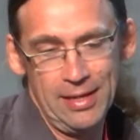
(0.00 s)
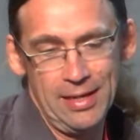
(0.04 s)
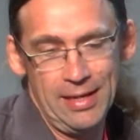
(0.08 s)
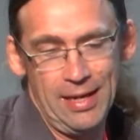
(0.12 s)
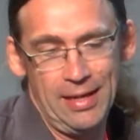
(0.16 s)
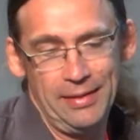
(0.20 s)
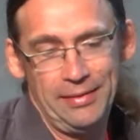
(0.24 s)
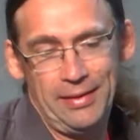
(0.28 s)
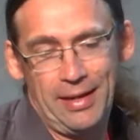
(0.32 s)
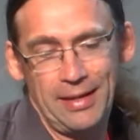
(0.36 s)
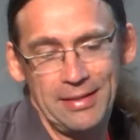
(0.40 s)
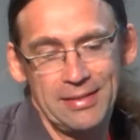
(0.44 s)

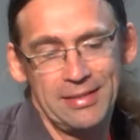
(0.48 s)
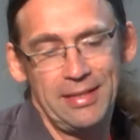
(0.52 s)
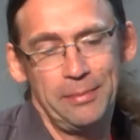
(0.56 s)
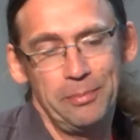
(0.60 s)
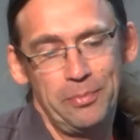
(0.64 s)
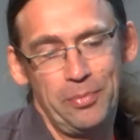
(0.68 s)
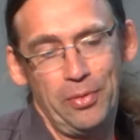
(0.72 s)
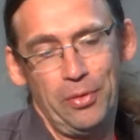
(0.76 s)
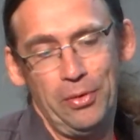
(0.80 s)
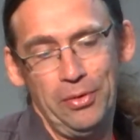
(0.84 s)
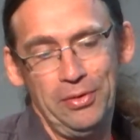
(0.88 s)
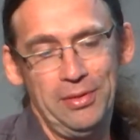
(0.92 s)
And at some
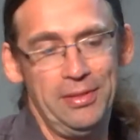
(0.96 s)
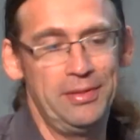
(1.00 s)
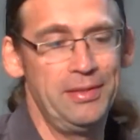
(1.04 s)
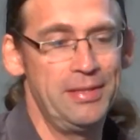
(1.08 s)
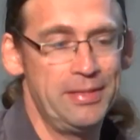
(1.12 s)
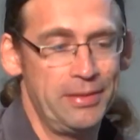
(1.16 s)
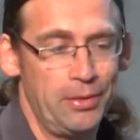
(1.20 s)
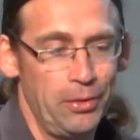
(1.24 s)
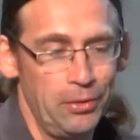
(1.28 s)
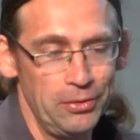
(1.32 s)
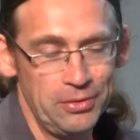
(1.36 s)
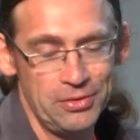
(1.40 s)
point,
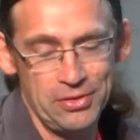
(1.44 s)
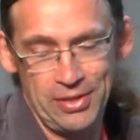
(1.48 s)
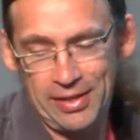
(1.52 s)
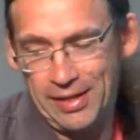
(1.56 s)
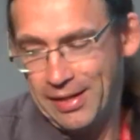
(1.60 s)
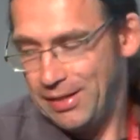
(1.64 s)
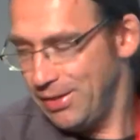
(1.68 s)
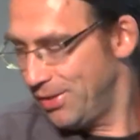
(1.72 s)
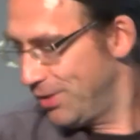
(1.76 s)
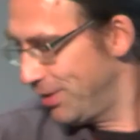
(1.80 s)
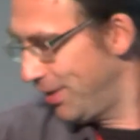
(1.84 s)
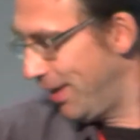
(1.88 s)
this all
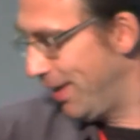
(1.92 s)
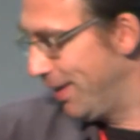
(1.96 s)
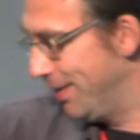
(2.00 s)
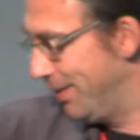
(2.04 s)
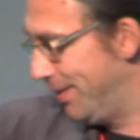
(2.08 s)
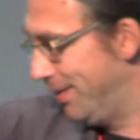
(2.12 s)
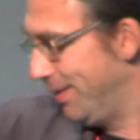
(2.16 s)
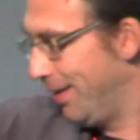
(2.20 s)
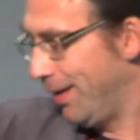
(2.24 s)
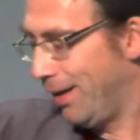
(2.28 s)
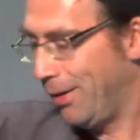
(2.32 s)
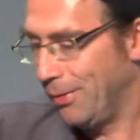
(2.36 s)
changed, and
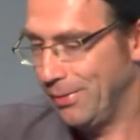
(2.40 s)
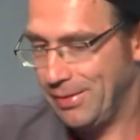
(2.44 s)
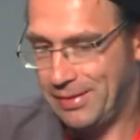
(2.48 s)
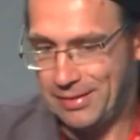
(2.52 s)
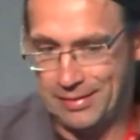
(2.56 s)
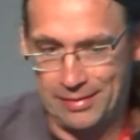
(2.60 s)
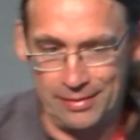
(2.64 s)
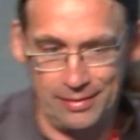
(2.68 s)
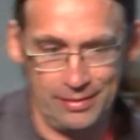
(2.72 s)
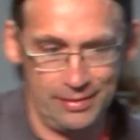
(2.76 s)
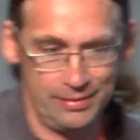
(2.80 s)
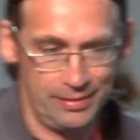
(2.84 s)
now it's
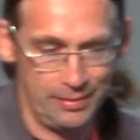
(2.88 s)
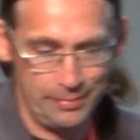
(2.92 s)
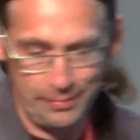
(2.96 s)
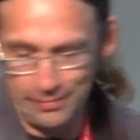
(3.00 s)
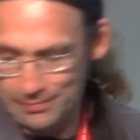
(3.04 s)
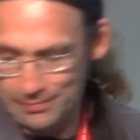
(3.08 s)
the